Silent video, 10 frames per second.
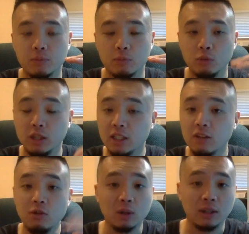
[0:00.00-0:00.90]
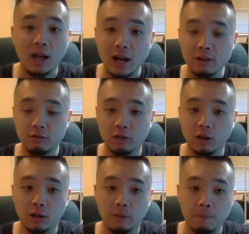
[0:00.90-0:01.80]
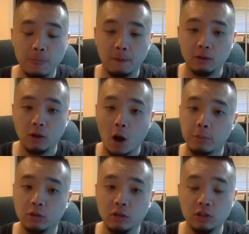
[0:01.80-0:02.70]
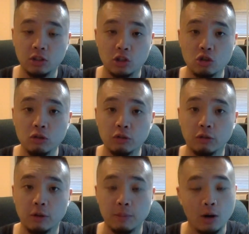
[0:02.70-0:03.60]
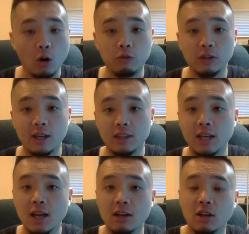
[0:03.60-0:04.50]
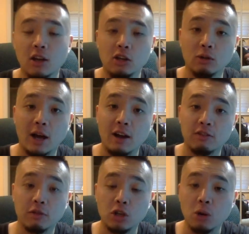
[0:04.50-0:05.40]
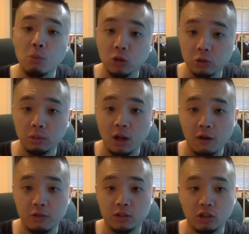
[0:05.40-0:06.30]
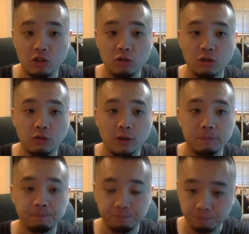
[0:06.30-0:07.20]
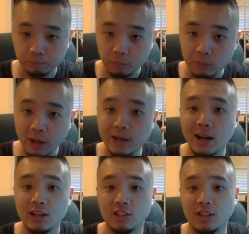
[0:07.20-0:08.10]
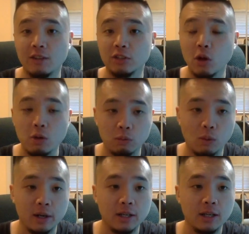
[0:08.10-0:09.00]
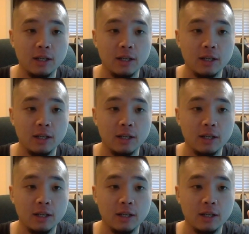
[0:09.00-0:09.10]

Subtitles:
really give you a lot of opportunities to choose from, and hopefully at the end you'll have multiple offers to choose from and not just have to go with one.